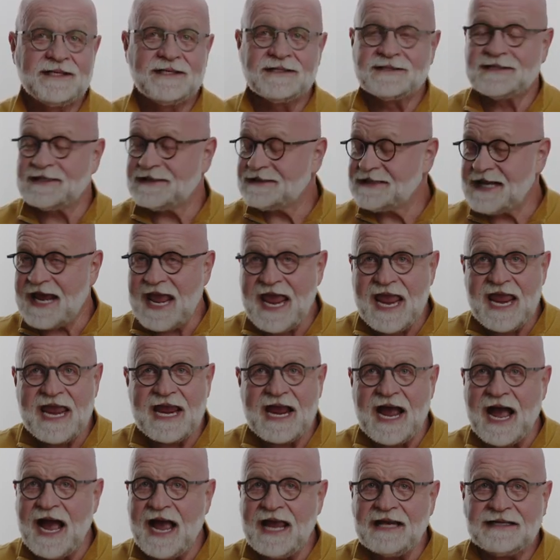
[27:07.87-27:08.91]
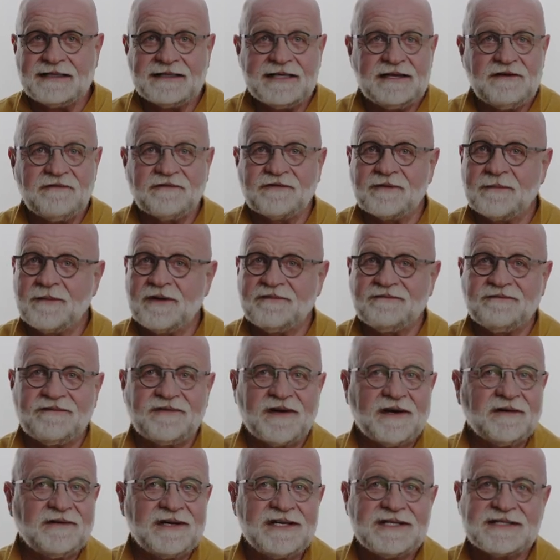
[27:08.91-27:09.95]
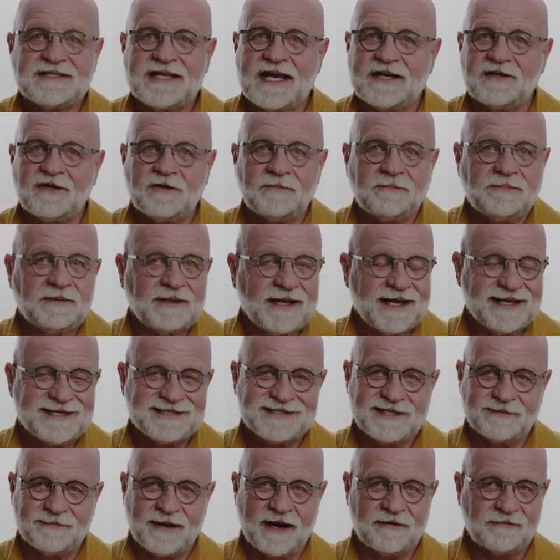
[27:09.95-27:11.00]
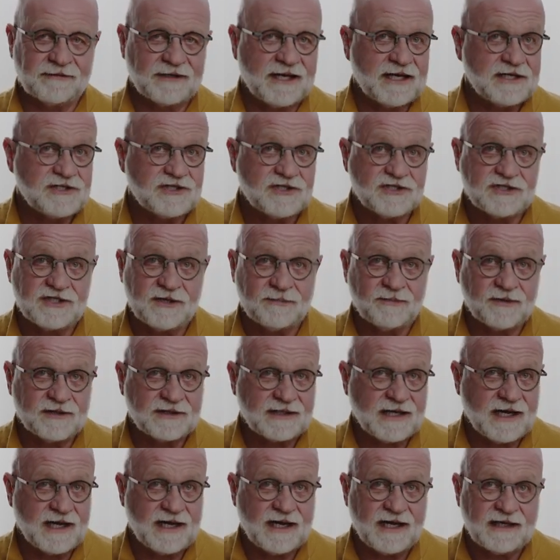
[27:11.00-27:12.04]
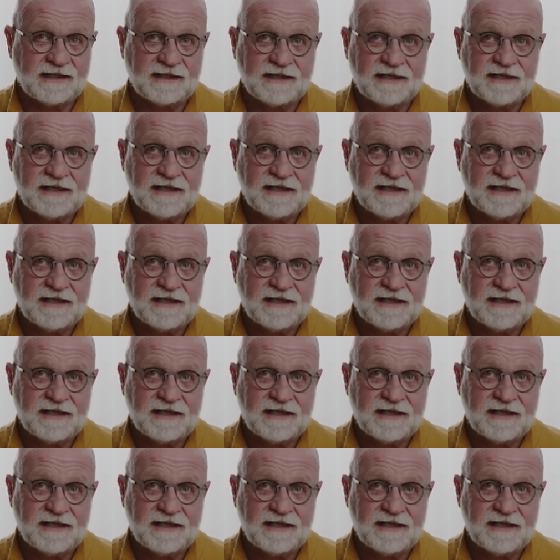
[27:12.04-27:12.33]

Today, I live from a very settled place in my relationship with God.